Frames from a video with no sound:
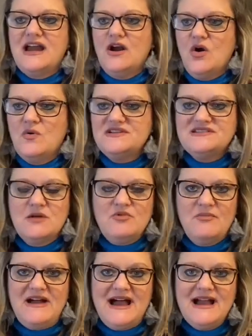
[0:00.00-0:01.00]
always double
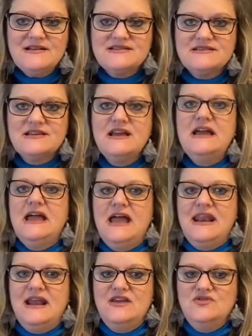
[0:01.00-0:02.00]
box,
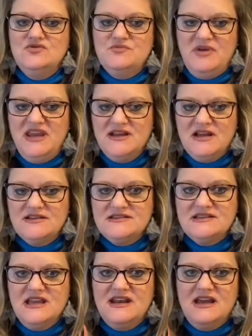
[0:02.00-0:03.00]
and I use peanuts,
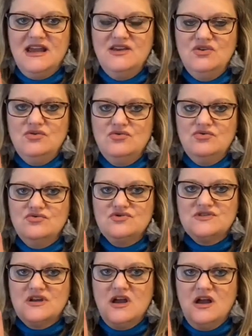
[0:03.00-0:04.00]
and I
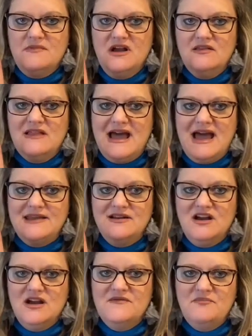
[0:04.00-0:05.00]
use a lot
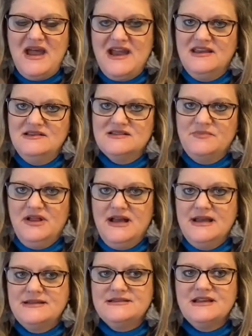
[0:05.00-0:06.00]
of packing
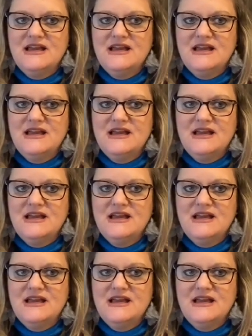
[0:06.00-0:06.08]
supplies.